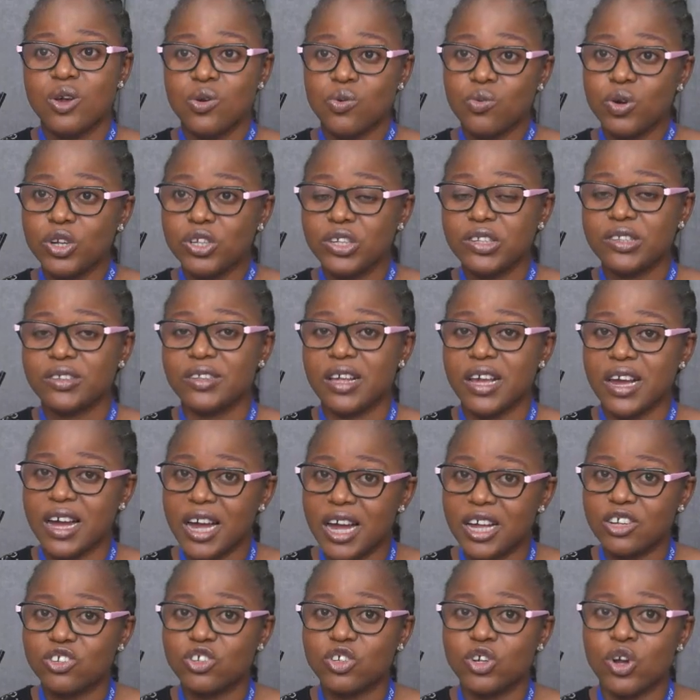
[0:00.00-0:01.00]
which is a
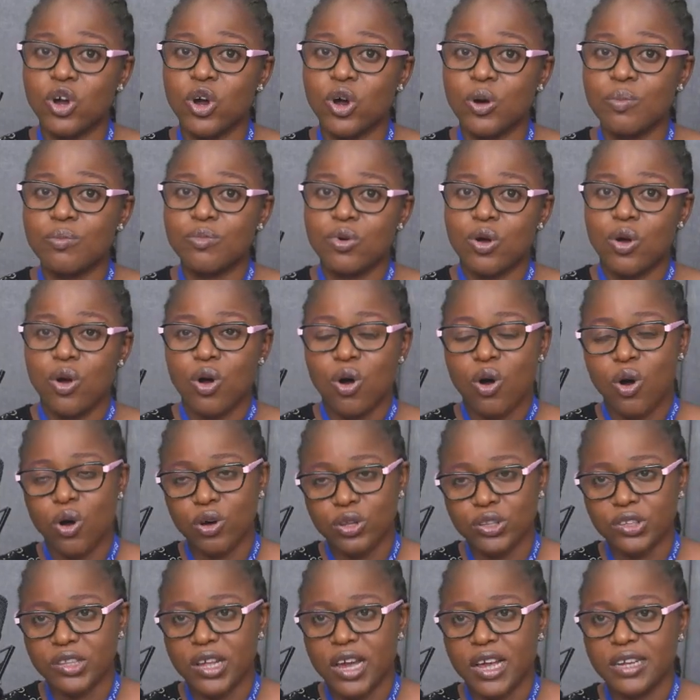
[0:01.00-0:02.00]
calcium
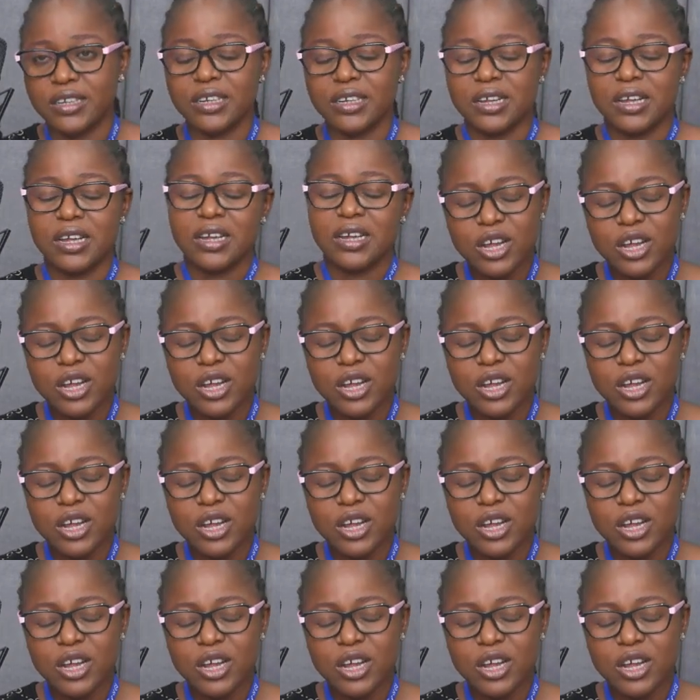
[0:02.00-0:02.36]
oxide.